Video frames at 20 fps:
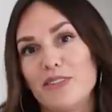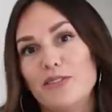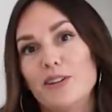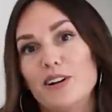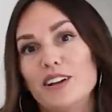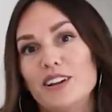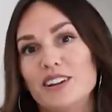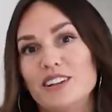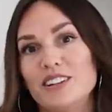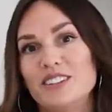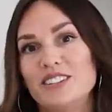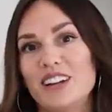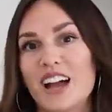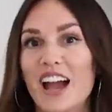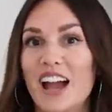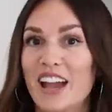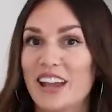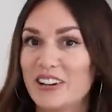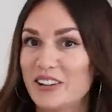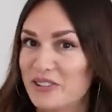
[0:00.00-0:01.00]
I wish.
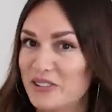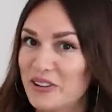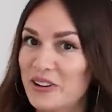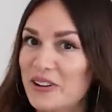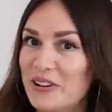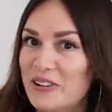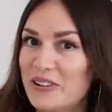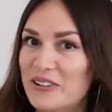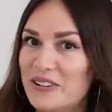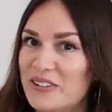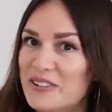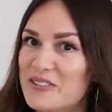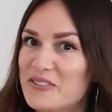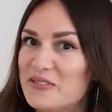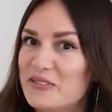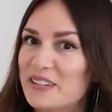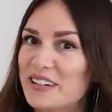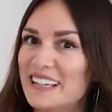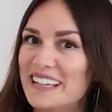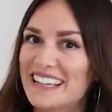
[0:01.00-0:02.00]
I don't know,
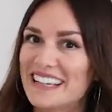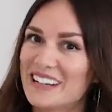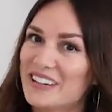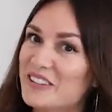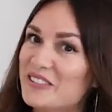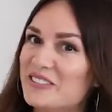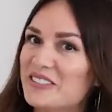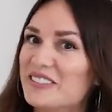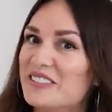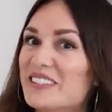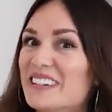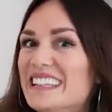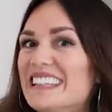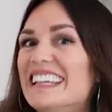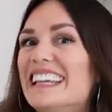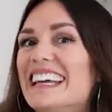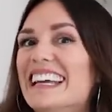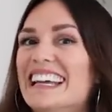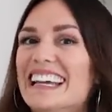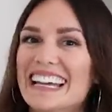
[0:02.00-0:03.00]
but hopefully one
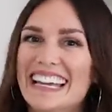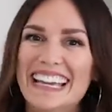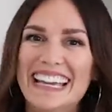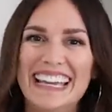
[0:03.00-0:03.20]
day.